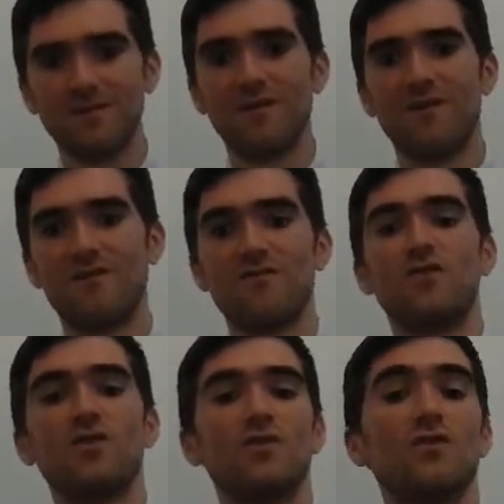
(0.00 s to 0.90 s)

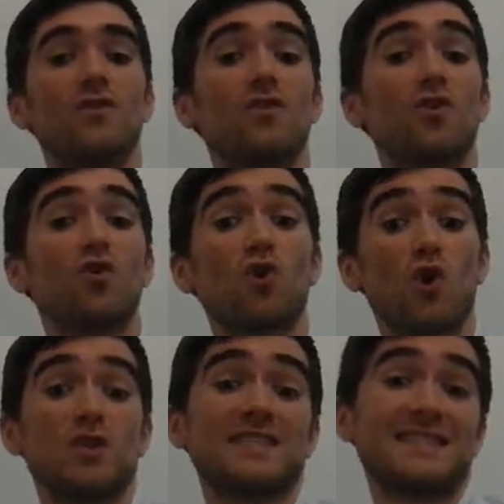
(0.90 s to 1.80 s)
So that's
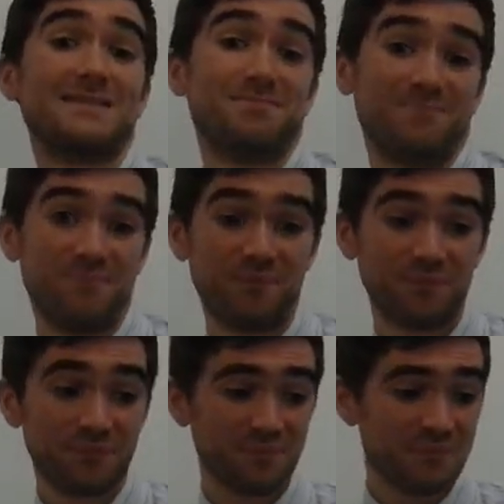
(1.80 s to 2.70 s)
about it.
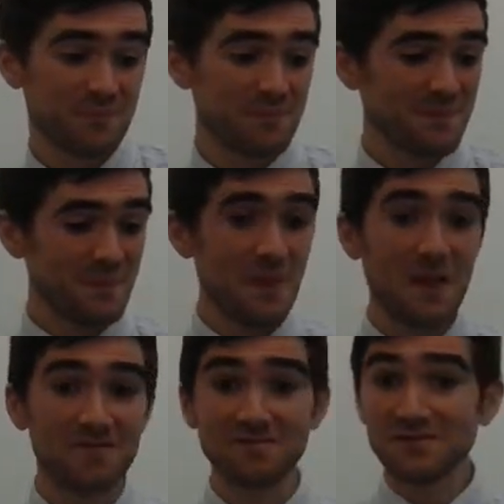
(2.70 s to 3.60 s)
So
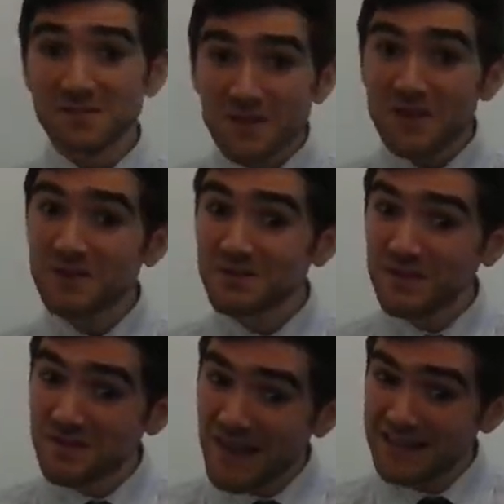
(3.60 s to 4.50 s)
other than any
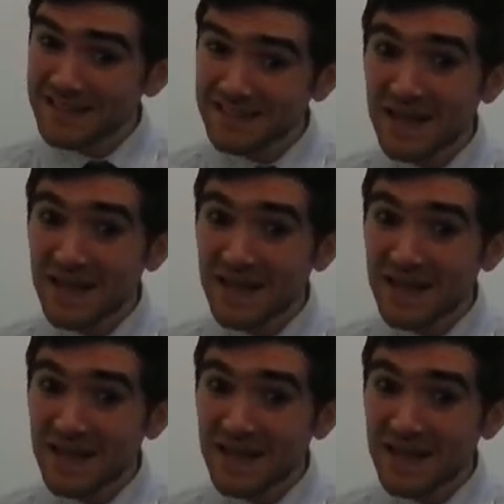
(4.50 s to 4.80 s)
questions,